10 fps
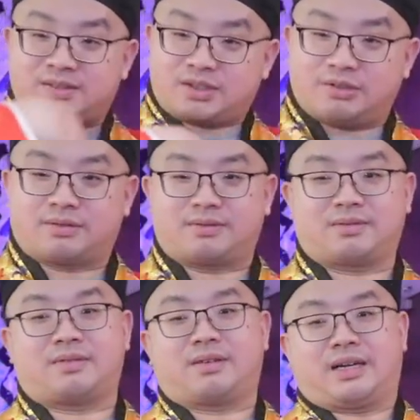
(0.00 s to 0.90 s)
to
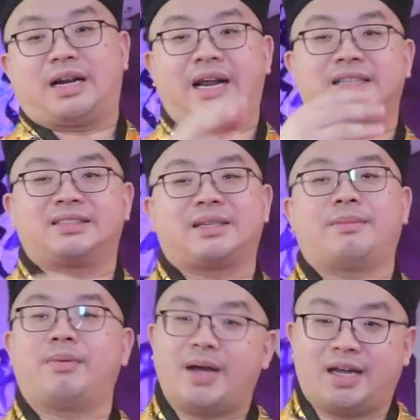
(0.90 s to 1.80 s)
cleanse them
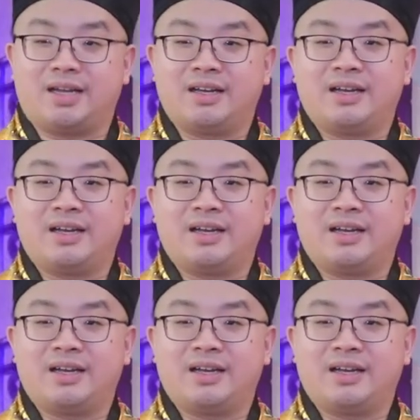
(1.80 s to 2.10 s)
away,